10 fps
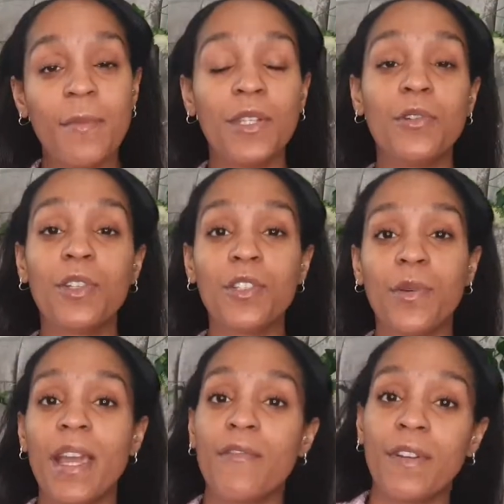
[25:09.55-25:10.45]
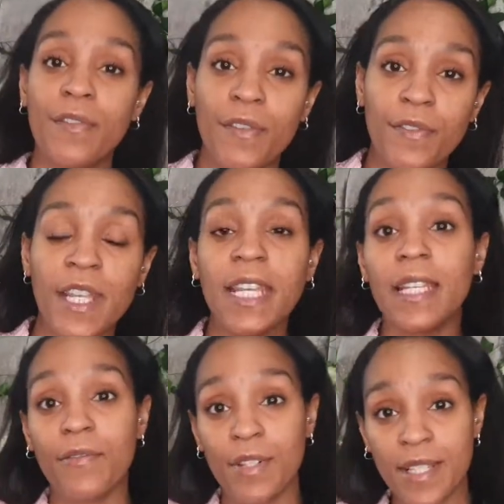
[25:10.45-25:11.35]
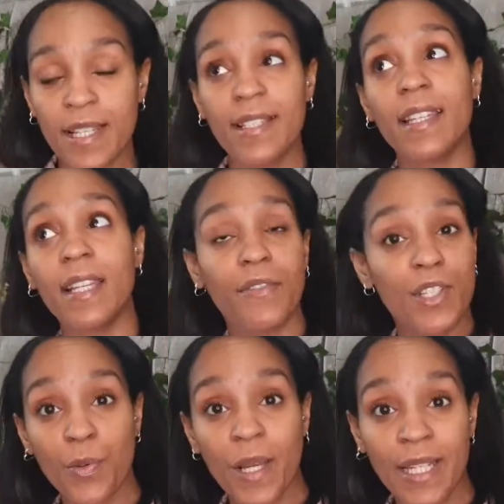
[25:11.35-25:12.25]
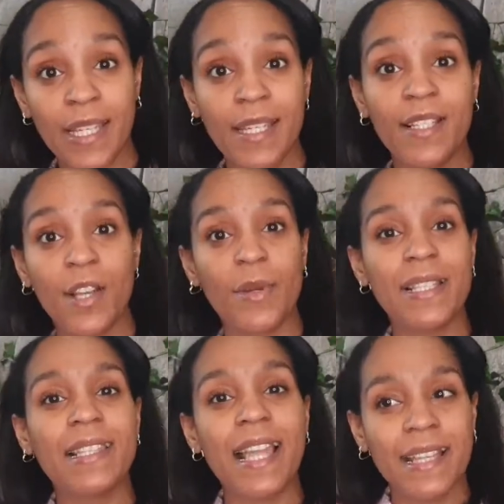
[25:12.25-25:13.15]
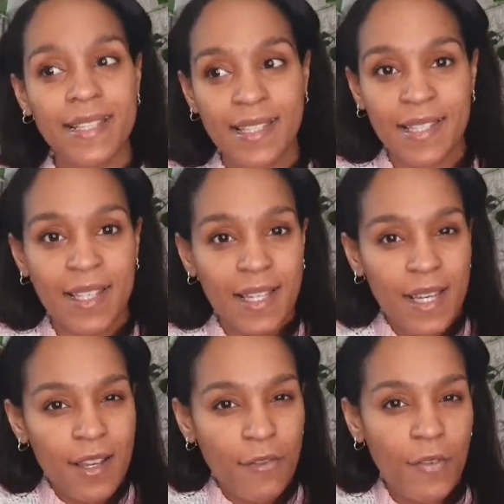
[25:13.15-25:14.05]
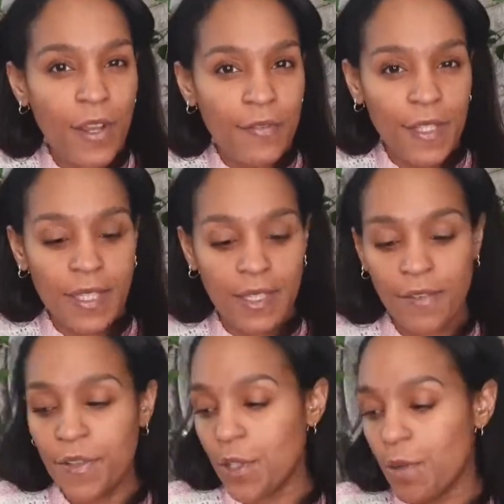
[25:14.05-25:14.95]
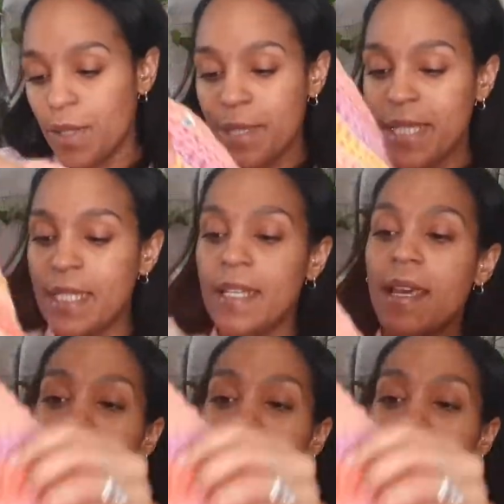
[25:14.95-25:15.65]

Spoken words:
but you can do it every 15, every 16, every 20, so it's less fluffy, if you know what I mean.